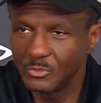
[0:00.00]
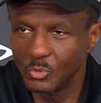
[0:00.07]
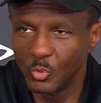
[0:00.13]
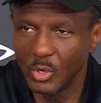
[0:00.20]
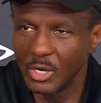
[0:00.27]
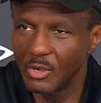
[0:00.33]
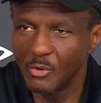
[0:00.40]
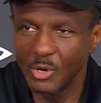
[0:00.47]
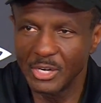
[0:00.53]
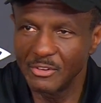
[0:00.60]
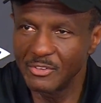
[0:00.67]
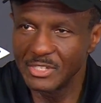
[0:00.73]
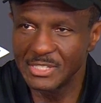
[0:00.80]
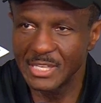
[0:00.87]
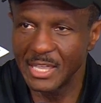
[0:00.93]

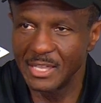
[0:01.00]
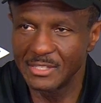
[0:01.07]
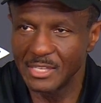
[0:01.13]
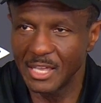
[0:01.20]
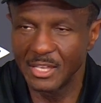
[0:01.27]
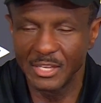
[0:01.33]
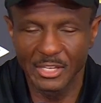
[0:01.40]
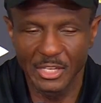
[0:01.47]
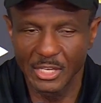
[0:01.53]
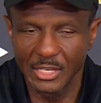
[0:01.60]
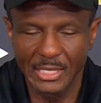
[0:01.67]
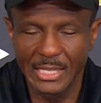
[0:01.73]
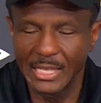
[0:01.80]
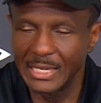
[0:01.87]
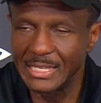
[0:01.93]
whatever he says. And
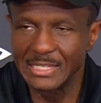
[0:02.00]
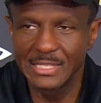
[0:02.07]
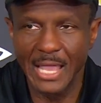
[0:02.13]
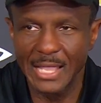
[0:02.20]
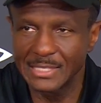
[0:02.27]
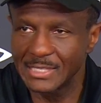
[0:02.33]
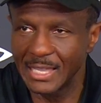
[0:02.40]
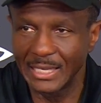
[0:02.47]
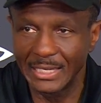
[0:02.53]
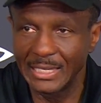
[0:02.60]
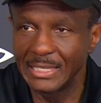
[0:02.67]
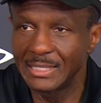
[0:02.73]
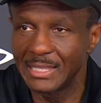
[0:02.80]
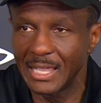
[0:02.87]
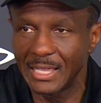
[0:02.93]
again, he's not saying
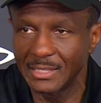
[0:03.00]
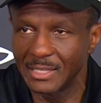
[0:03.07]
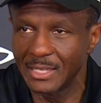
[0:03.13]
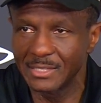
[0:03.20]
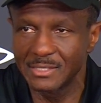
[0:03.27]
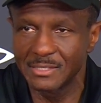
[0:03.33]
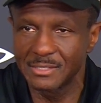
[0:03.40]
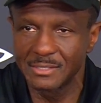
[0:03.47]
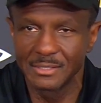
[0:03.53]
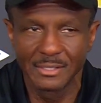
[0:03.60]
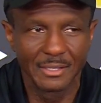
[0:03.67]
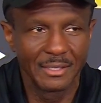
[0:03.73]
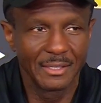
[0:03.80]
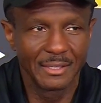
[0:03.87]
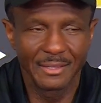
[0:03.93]
anything that's
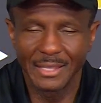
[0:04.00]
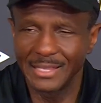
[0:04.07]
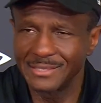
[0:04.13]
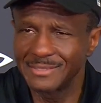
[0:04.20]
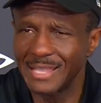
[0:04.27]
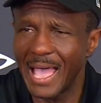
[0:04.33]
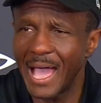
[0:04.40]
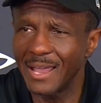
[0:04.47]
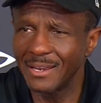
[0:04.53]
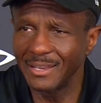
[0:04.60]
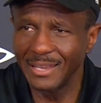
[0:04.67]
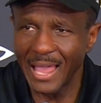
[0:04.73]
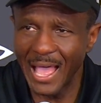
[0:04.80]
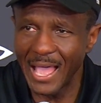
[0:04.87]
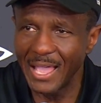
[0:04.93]
out
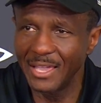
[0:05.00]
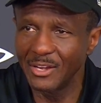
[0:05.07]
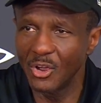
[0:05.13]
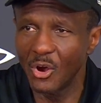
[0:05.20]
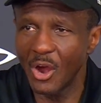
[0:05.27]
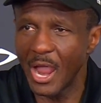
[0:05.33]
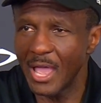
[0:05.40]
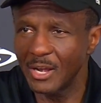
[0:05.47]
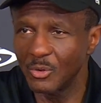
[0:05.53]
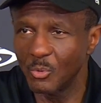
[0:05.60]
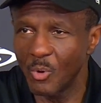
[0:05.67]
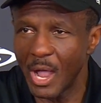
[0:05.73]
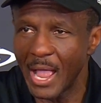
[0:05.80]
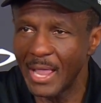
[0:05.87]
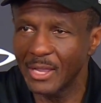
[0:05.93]
of line or out of
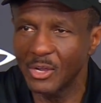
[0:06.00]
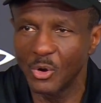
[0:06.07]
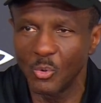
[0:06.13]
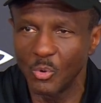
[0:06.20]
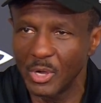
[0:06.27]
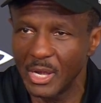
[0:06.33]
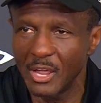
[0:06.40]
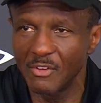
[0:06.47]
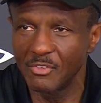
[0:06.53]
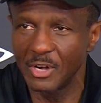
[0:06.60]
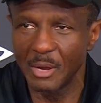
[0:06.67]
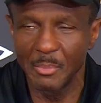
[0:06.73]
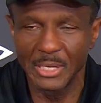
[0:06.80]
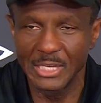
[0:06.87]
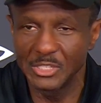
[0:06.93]
whack or
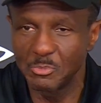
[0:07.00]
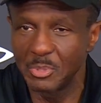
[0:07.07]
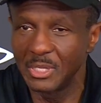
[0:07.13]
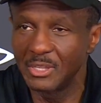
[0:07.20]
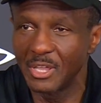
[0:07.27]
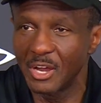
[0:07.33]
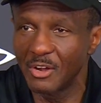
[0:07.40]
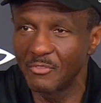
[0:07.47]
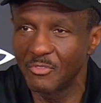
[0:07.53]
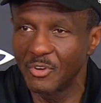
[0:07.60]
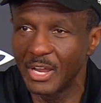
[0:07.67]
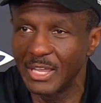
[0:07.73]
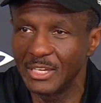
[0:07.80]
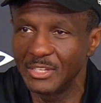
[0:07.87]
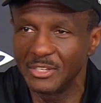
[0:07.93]
whatever. I mean, he's been there
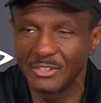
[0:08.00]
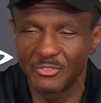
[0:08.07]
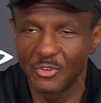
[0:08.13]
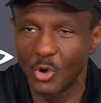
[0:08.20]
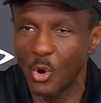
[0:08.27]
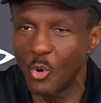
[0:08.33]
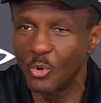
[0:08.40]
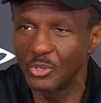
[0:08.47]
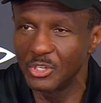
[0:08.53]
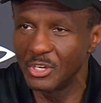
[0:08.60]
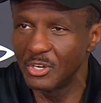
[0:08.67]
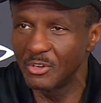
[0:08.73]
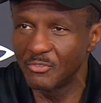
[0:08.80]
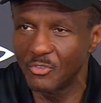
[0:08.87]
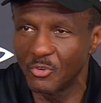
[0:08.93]
for the whole
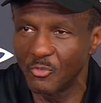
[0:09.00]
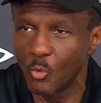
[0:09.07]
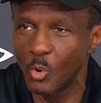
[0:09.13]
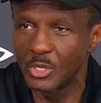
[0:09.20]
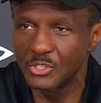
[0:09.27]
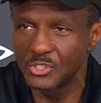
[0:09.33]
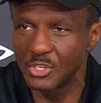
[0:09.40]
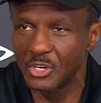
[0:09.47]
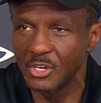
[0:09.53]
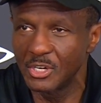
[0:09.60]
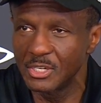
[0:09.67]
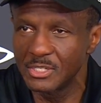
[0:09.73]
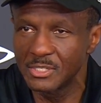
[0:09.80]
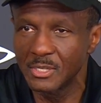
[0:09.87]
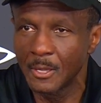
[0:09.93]
year for one
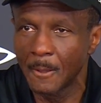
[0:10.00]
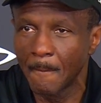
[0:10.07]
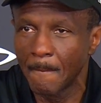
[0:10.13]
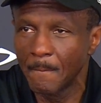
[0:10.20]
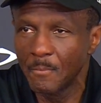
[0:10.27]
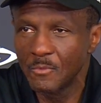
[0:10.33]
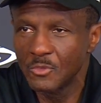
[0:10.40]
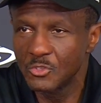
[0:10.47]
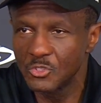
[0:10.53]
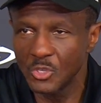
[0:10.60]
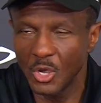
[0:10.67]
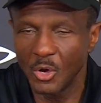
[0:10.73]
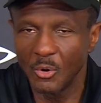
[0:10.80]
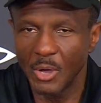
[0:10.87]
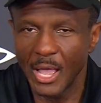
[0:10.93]
series.
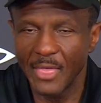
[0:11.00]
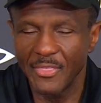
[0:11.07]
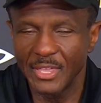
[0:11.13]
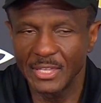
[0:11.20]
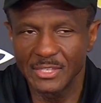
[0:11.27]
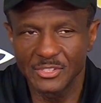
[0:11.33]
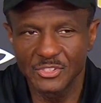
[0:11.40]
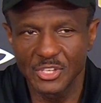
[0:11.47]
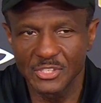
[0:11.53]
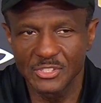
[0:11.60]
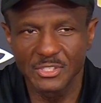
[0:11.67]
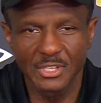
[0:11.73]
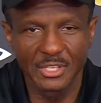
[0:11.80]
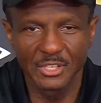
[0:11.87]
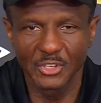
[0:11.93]
So I think it's
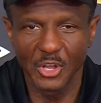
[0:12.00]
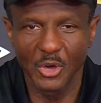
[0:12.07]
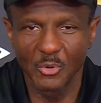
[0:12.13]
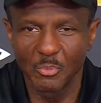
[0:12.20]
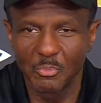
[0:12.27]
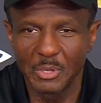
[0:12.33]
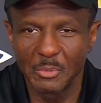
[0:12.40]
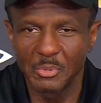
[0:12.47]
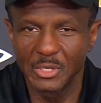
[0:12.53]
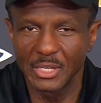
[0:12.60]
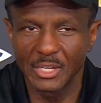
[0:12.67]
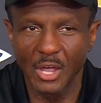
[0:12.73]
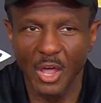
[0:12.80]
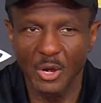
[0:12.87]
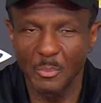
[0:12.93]
just, you know, people
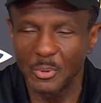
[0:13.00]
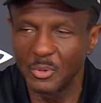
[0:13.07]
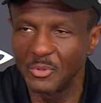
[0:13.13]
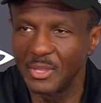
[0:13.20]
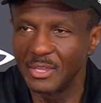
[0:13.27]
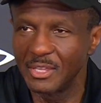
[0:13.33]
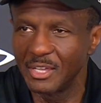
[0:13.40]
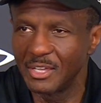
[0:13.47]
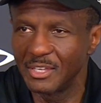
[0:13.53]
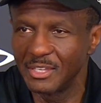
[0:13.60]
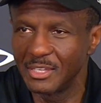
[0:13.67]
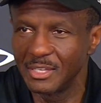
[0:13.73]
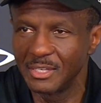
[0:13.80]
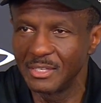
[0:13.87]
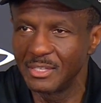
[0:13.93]
get caught up on
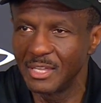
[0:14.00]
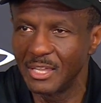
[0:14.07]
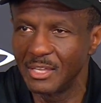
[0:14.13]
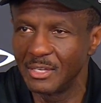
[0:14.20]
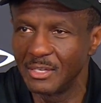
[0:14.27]
in